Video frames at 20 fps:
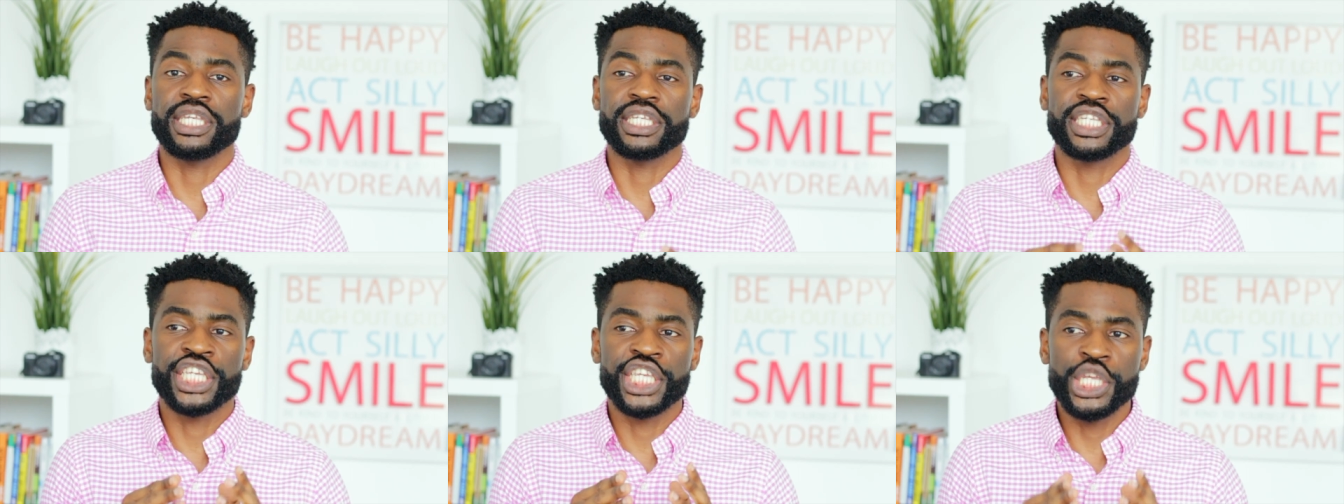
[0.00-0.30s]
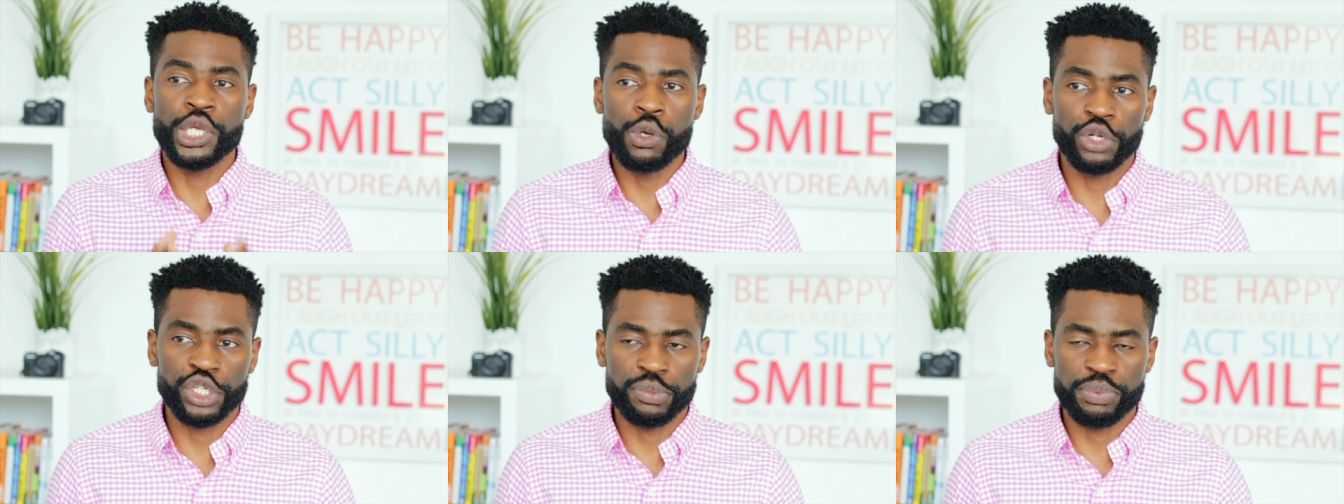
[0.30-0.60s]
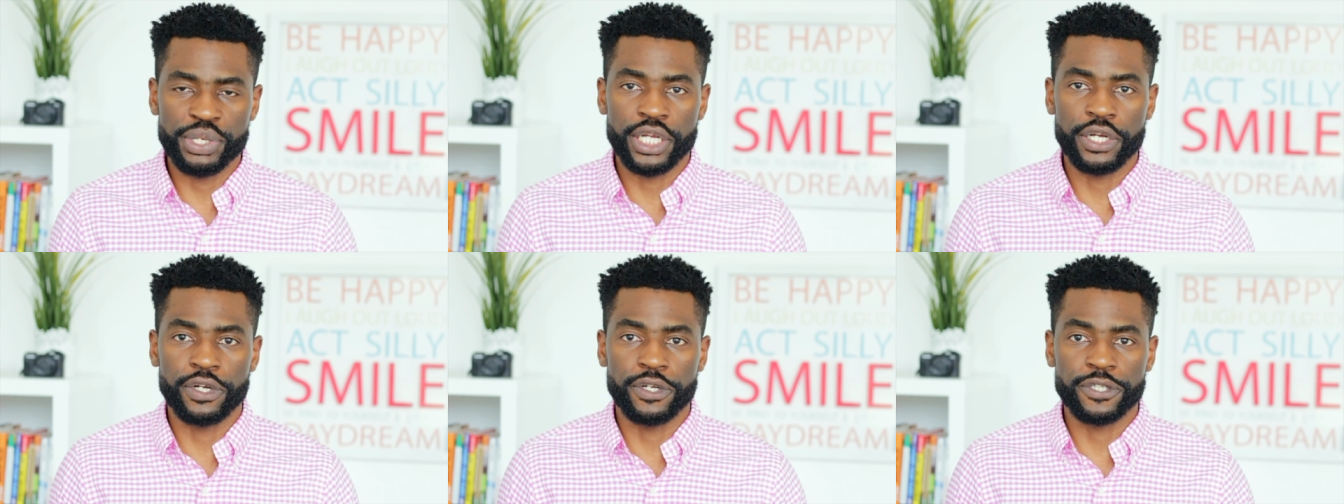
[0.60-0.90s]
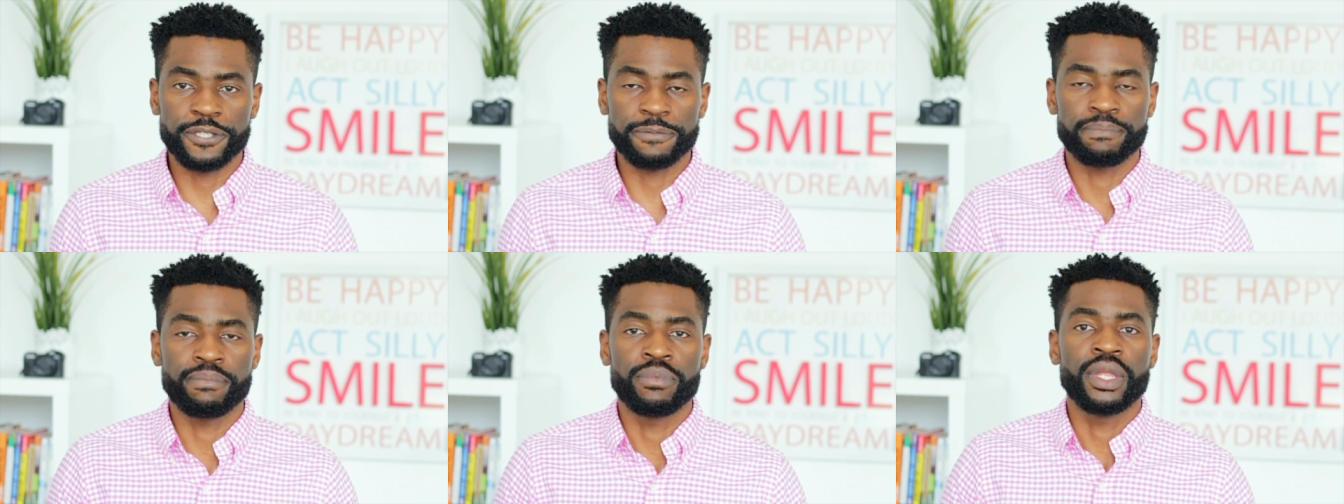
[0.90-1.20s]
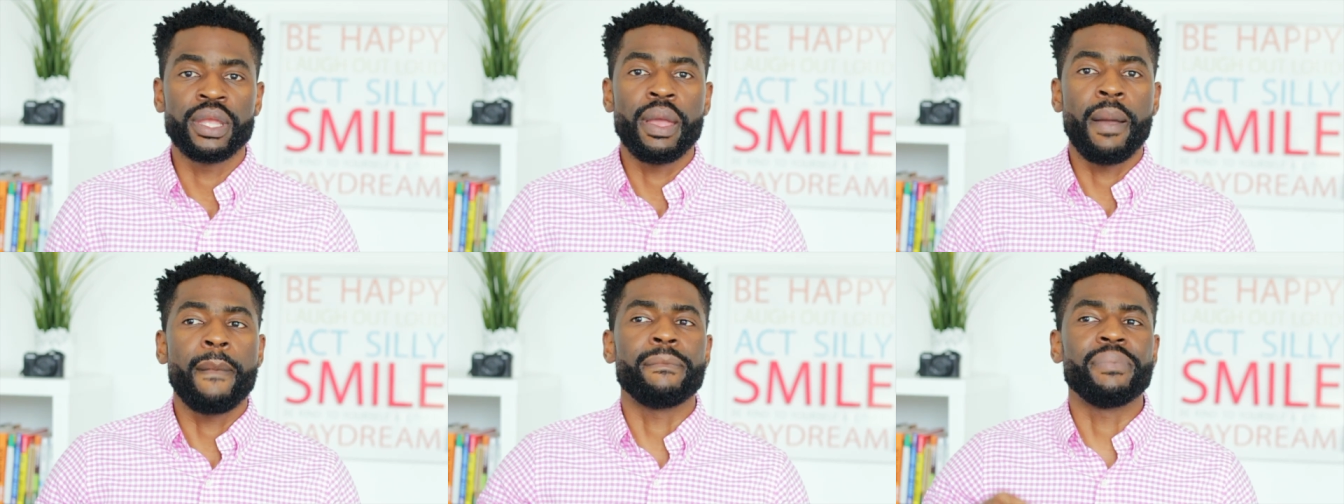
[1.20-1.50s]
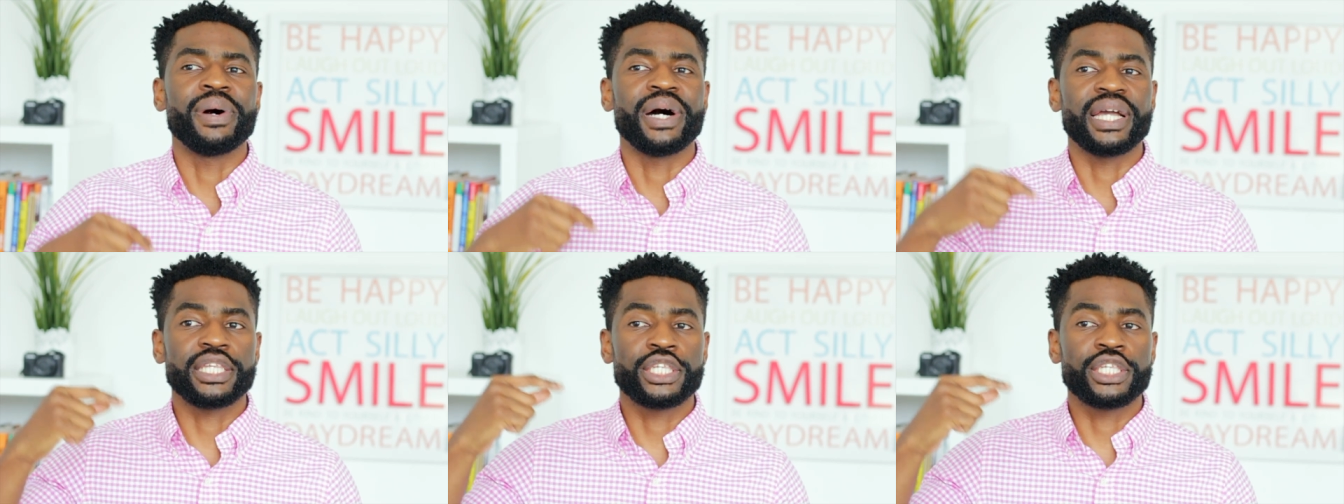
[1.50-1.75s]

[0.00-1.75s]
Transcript: is huge, because by